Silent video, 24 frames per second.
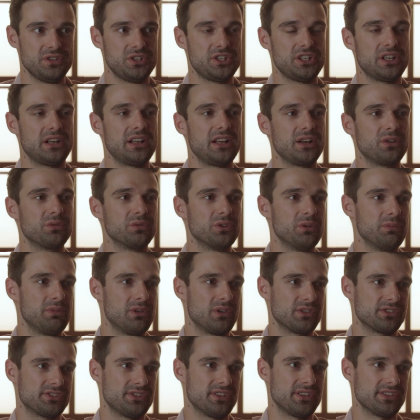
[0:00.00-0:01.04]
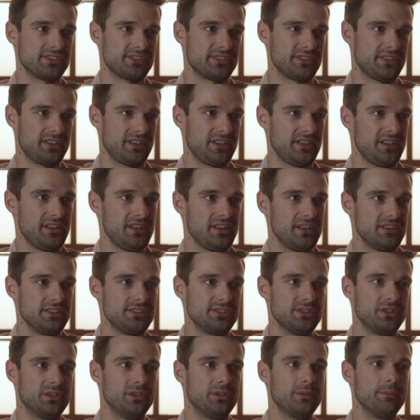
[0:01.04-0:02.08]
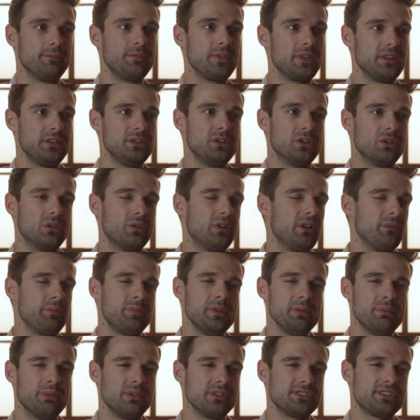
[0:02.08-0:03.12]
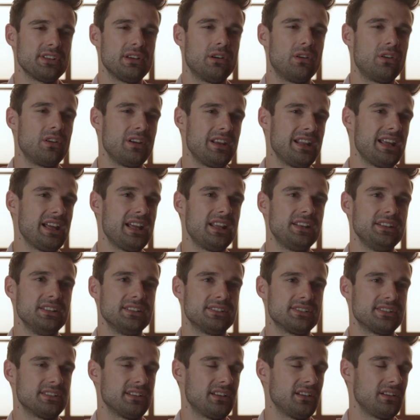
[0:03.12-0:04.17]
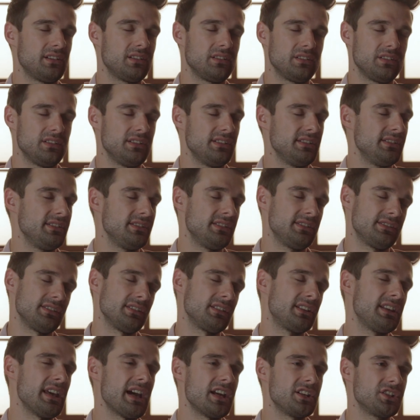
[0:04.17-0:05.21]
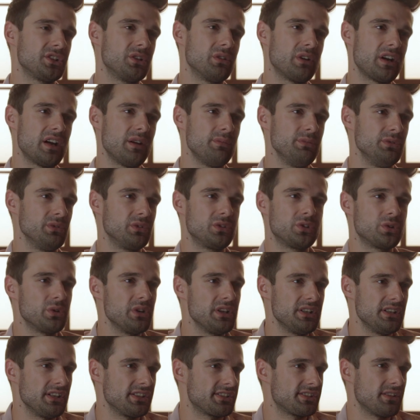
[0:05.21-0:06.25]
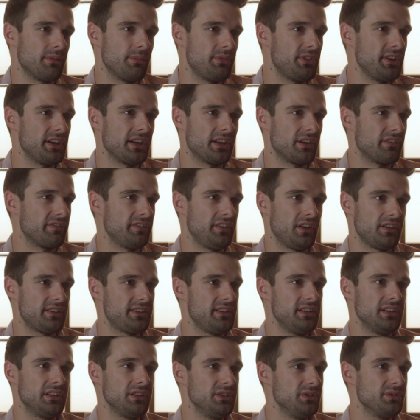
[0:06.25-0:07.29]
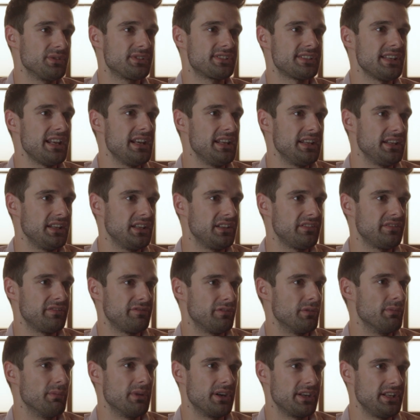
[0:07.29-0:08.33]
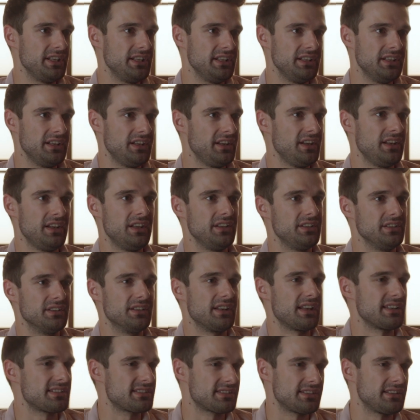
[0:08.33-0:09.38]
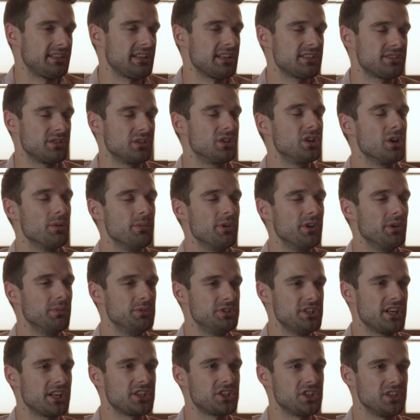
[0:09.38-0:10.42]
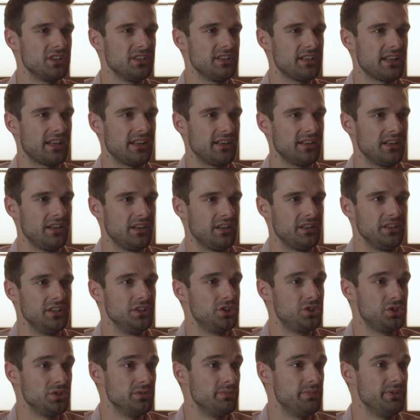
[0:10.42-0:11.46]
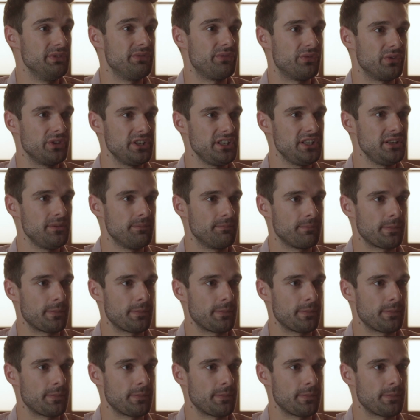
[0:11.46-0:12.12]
share like Roblox does. So, people say, oh, land is a cash grab. You're creating something out of nothing and you're selling it for money. That's a common objection, that it should be free.